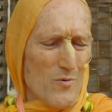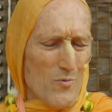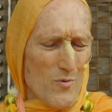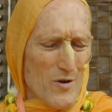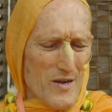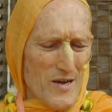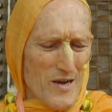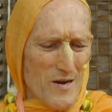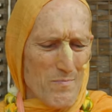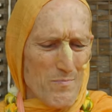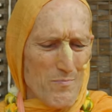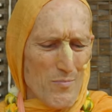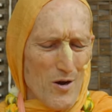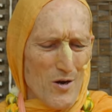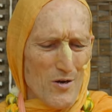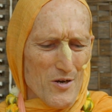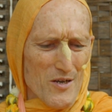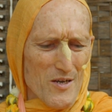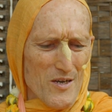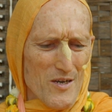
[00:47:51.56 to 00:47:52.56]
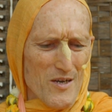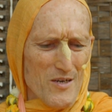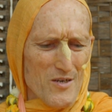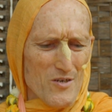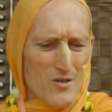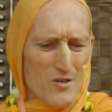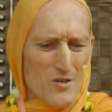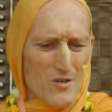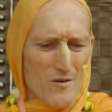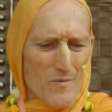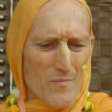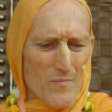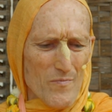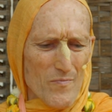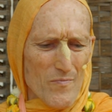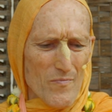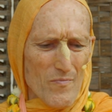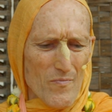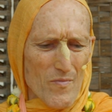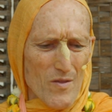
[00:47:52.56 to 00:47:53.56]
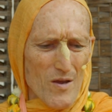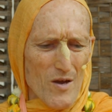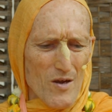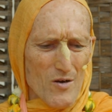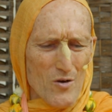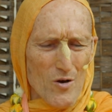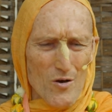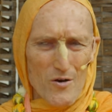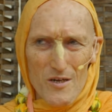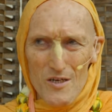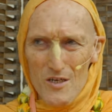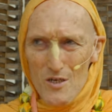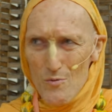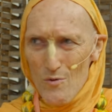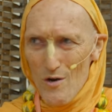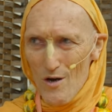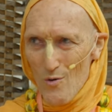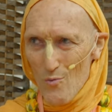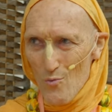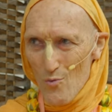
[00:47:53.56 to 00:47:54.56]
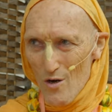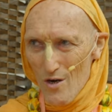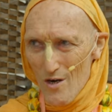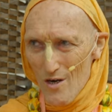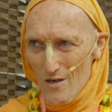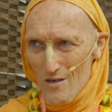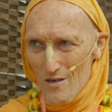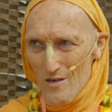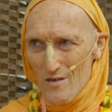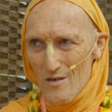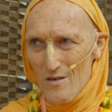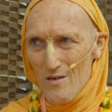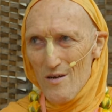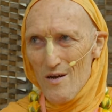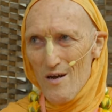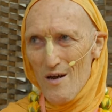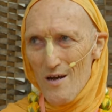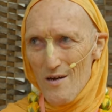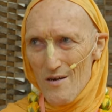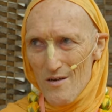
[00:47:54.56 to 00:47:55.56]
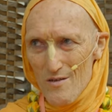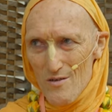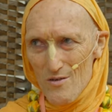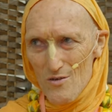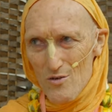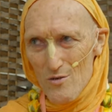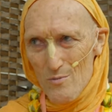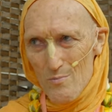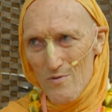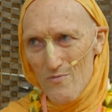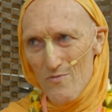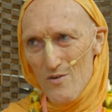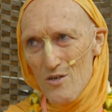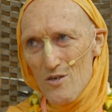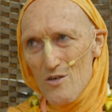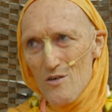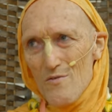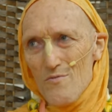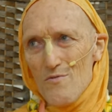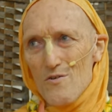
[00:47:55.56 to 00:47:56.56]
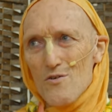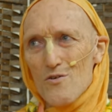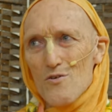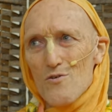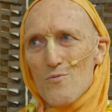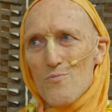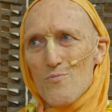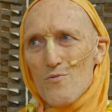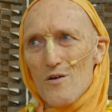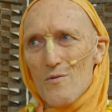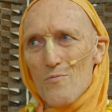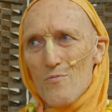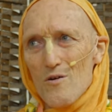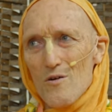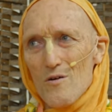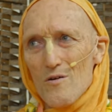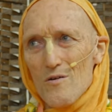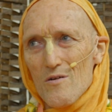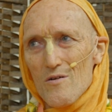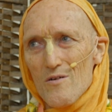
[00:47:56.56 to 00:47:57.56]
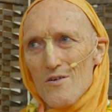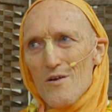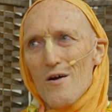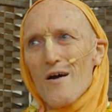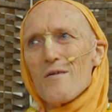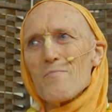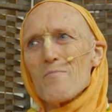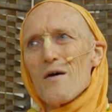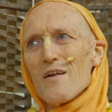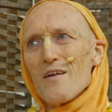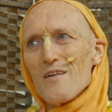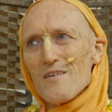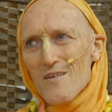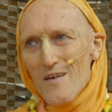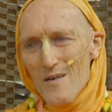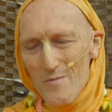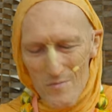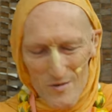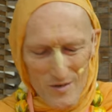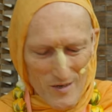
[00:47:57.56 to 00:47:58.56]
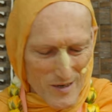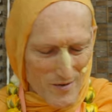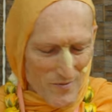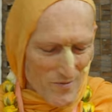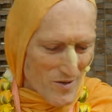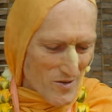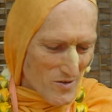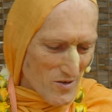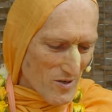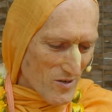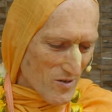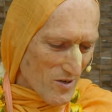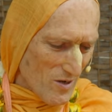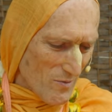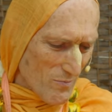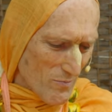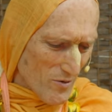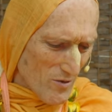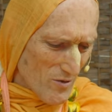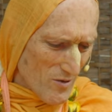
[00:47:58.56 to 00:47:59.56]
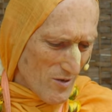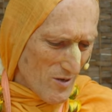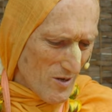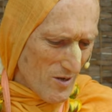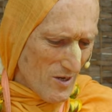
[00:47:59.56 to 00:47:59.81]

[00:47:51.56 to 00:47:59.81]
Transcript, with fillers: We get bodies according to our work under the supervision of the Supreme Lord. So I many times gave this example.